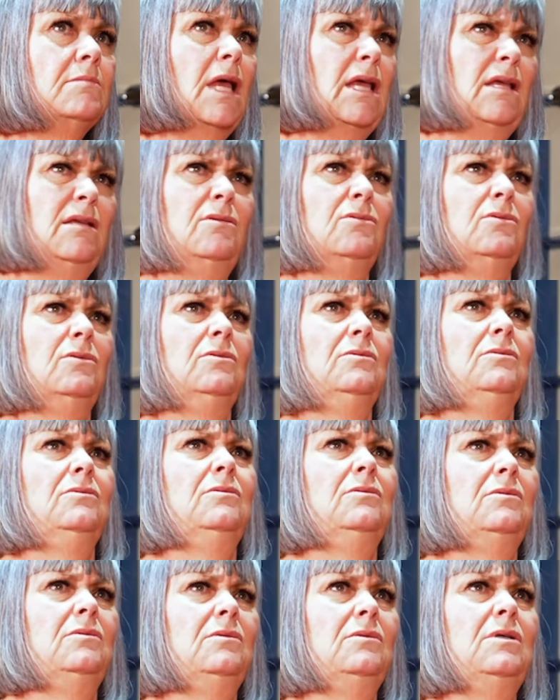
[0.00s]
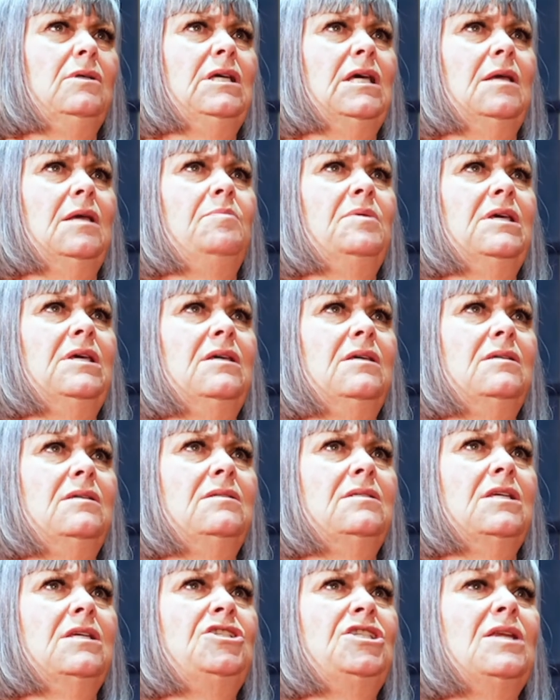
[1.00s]
oh, okay,
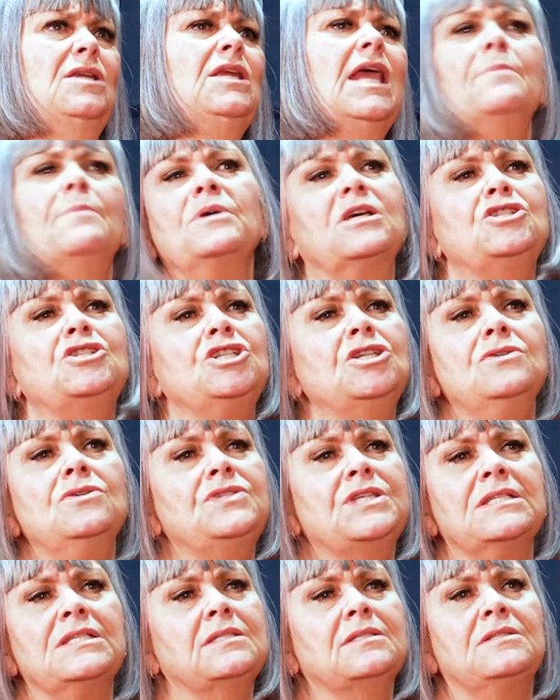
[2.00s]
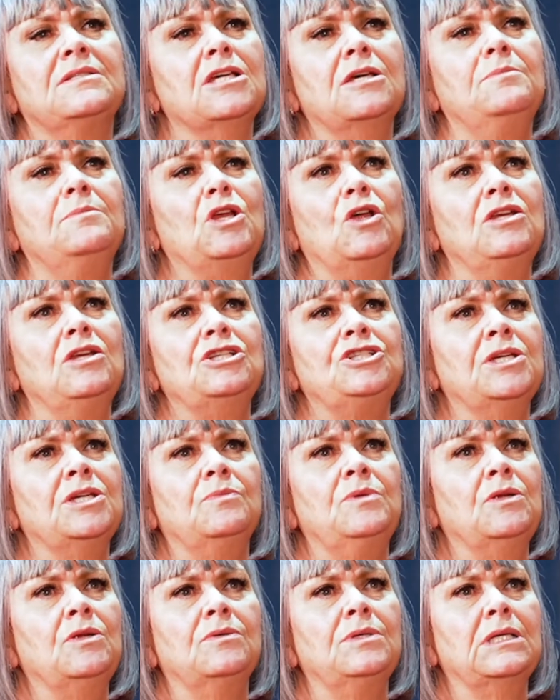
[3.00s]
because she used this terminology and
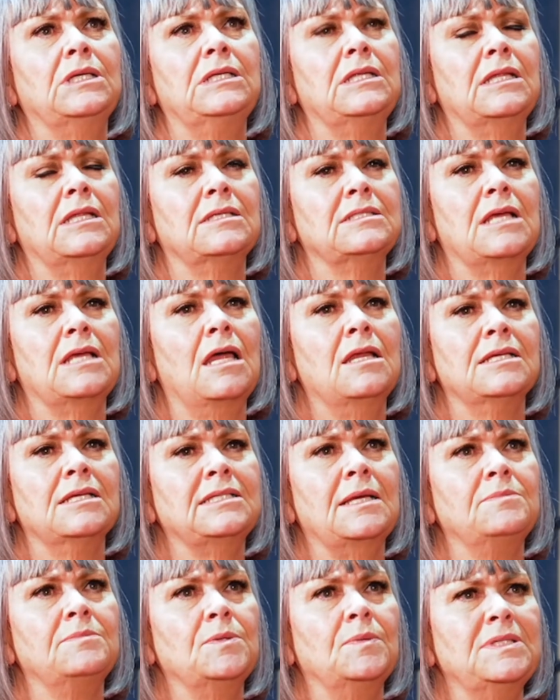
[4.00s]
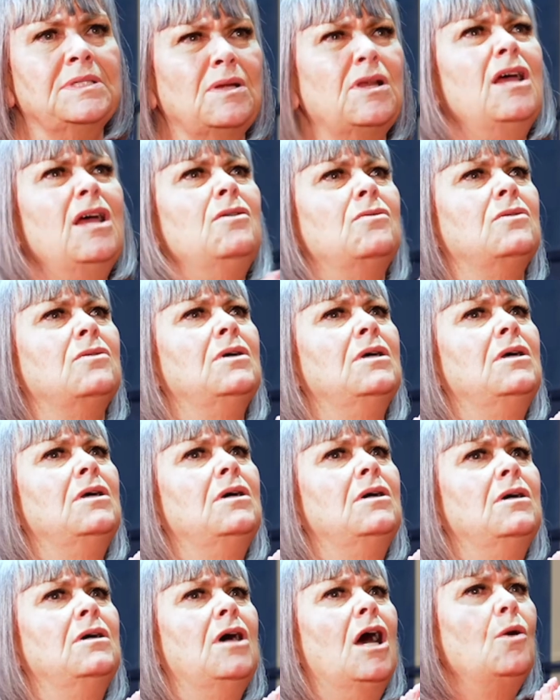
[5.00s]
we're not doing that's unacceptable. I said, oh,
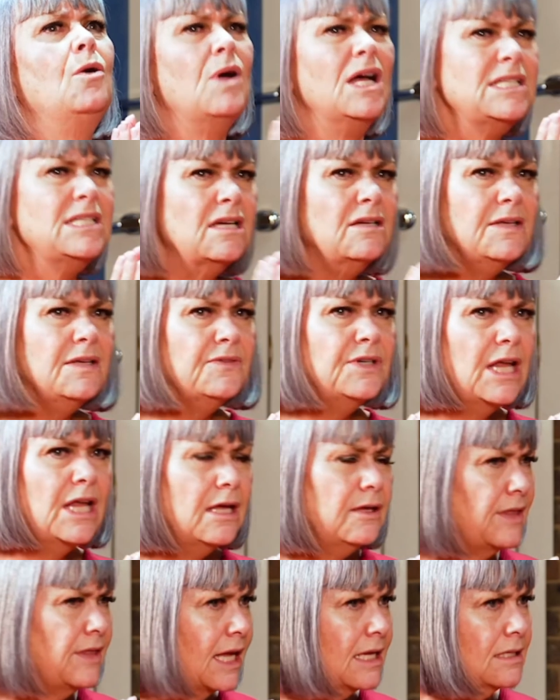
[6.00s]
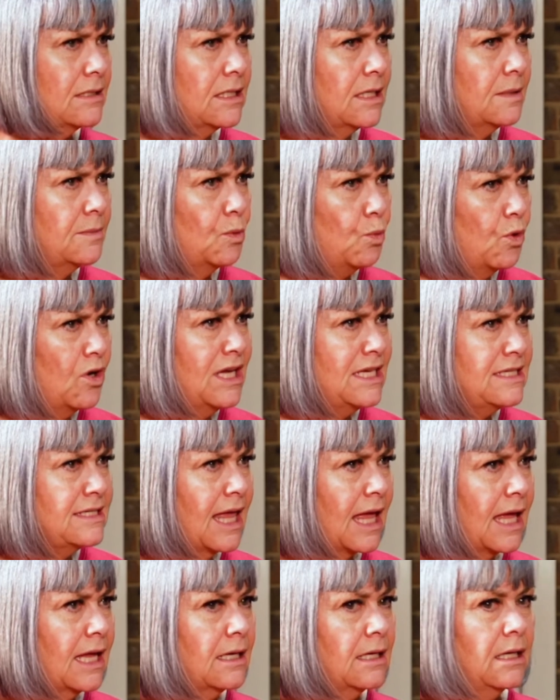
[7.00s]
I don't even know that term. What is
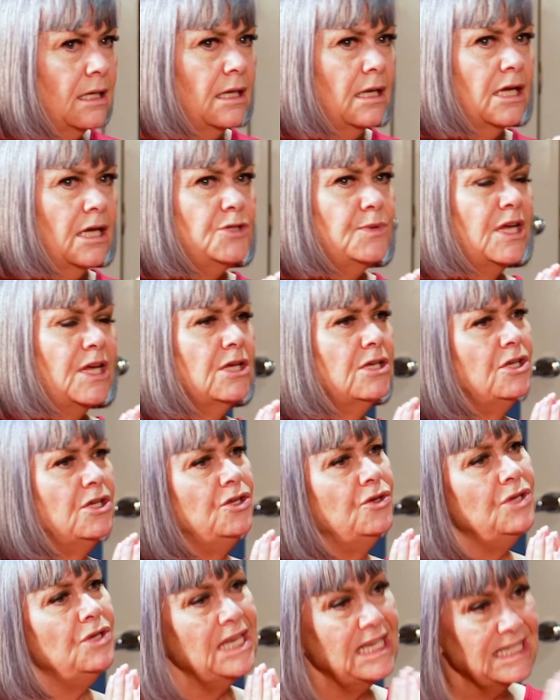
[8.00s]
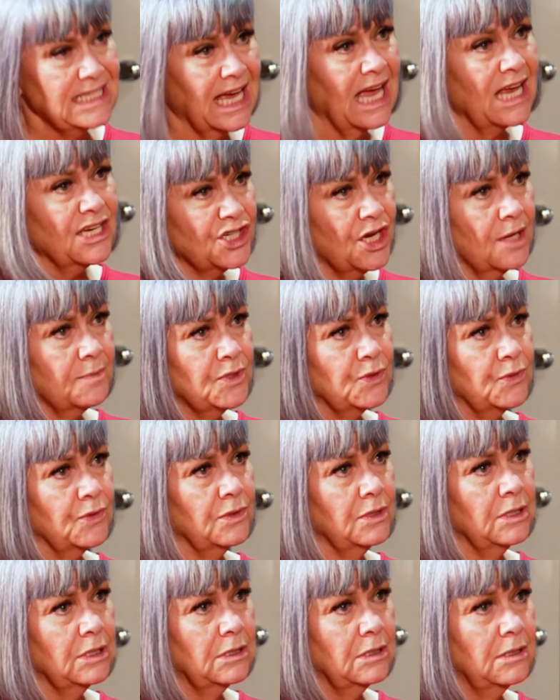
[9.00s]
that? And she went, you need to catch up, Dawn.